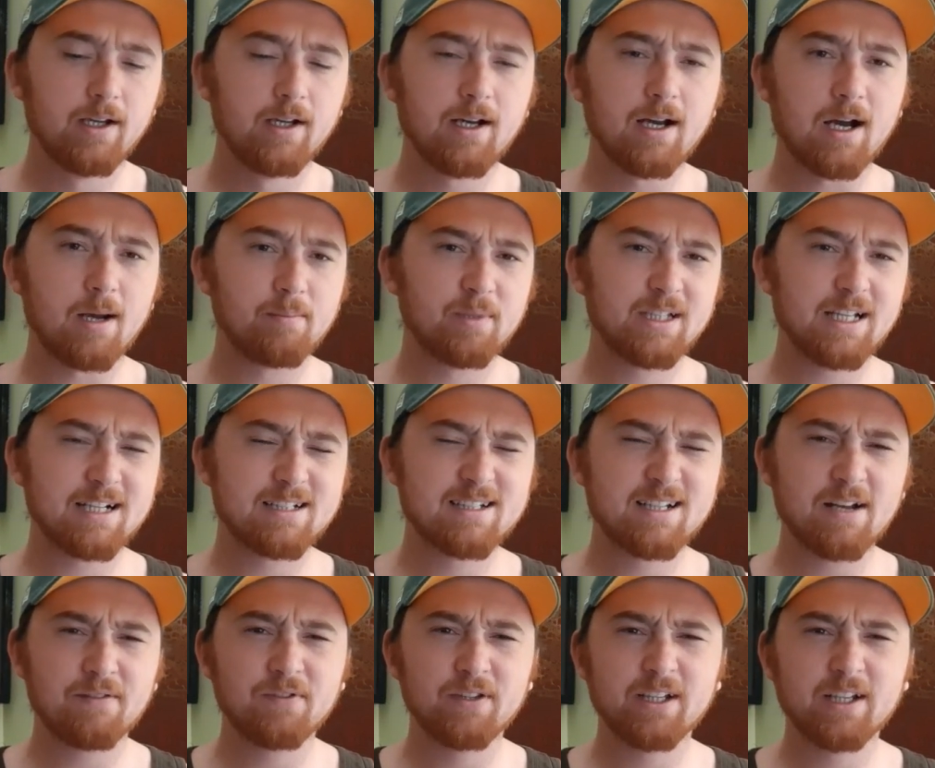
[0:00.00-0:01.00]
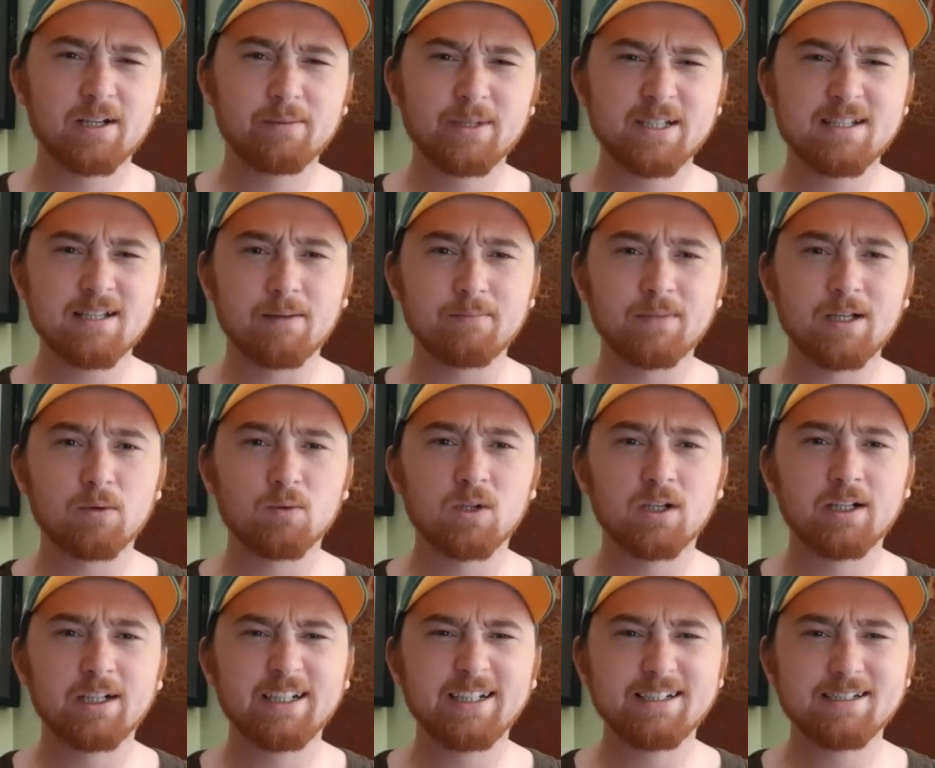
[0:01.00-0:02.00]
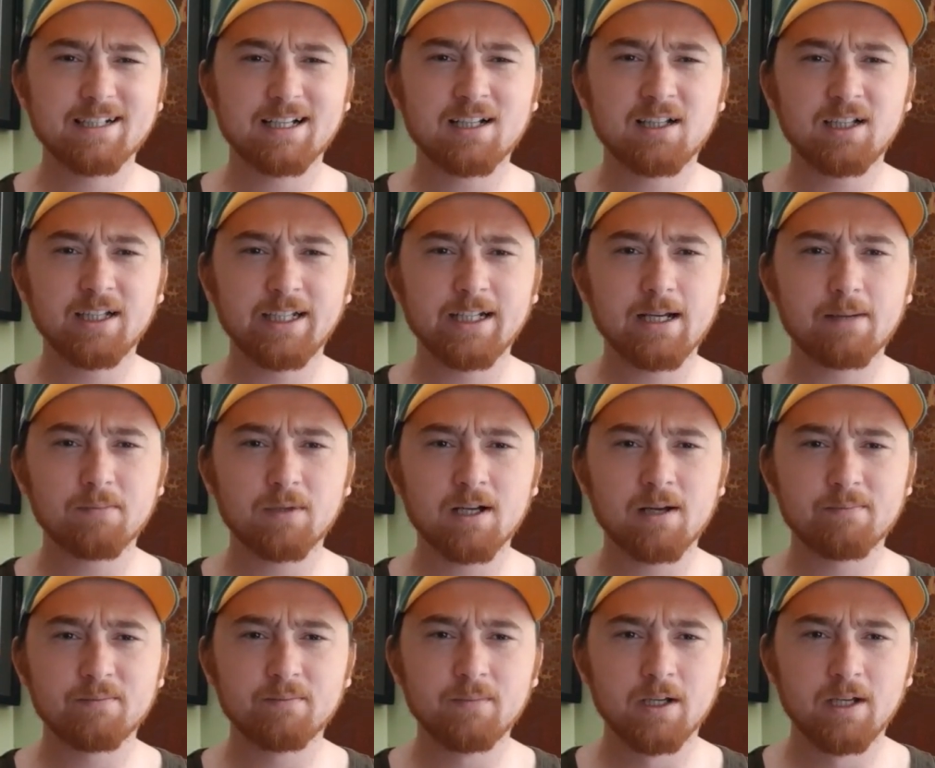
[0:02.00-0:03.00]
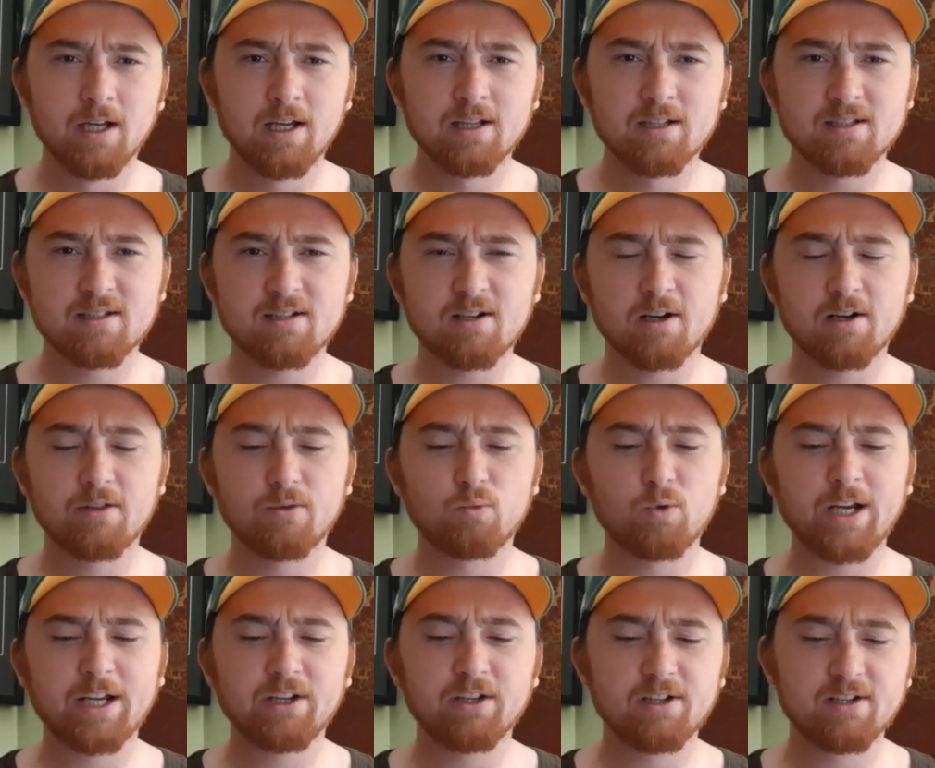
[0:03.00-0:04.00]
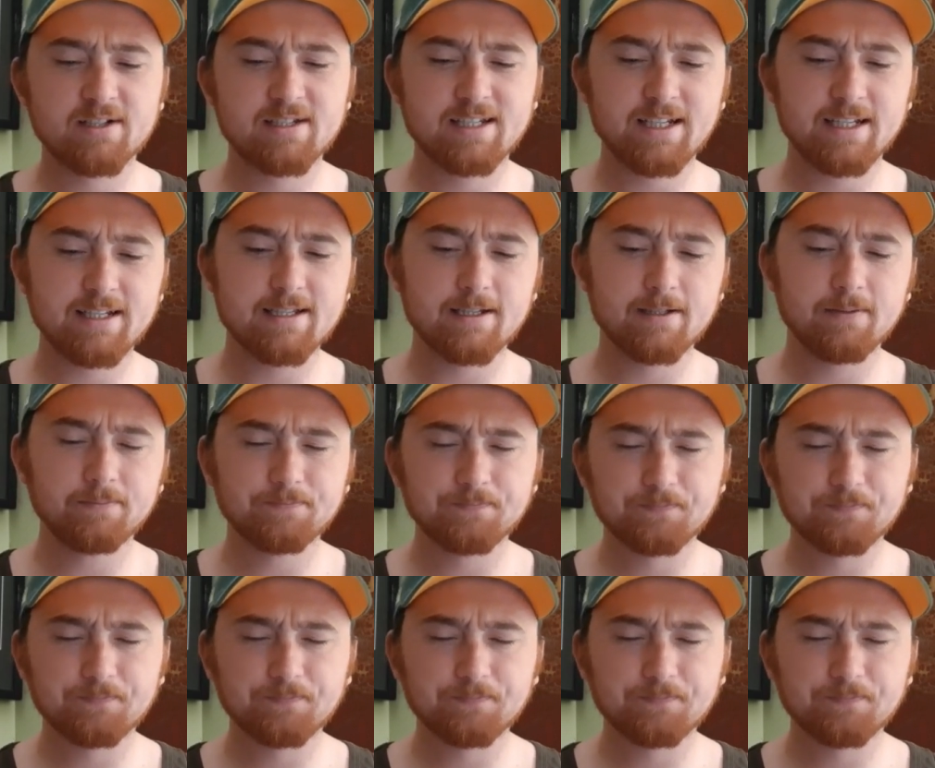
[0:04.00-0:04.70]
But that's definitely going to be something that we're going to need to clean up come the start of the regular season.